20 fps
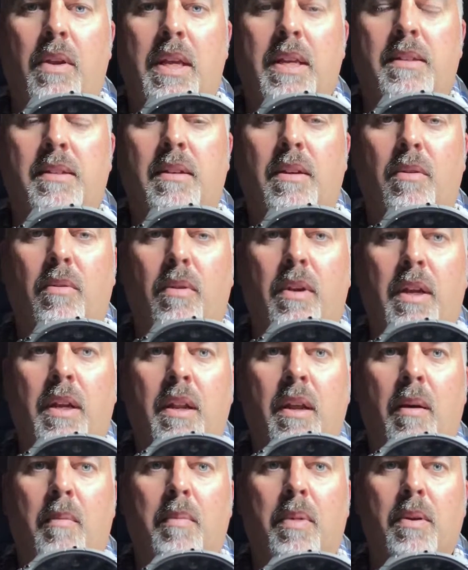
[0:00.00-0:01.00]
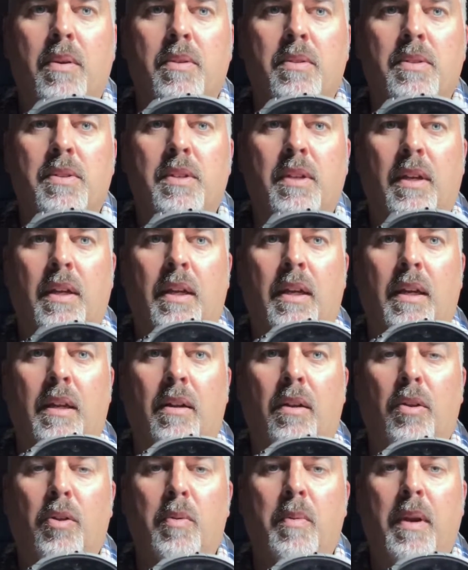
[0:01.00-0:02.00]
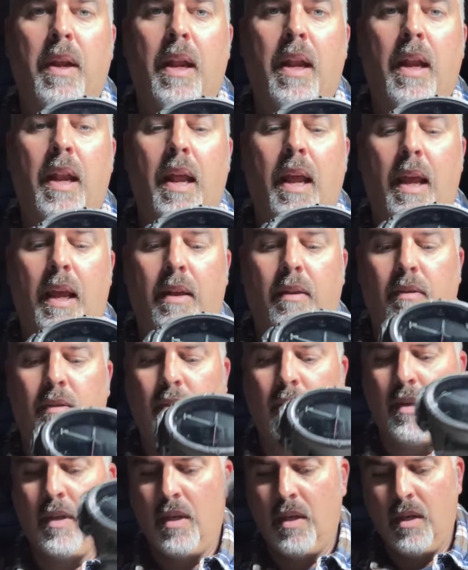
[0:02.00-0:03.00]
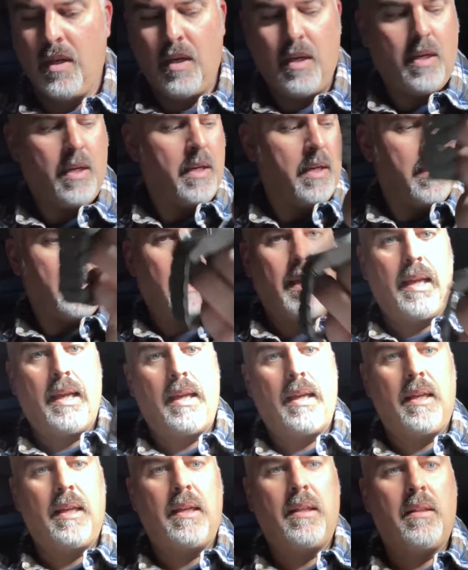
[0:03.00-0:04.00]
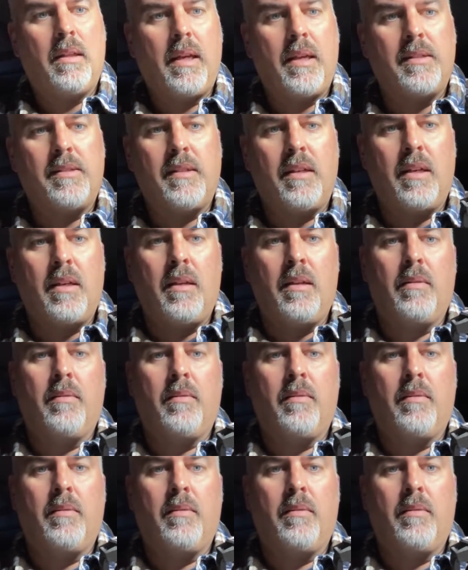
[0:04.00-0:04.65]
easy to read numbers and illuminated hands. And like I said,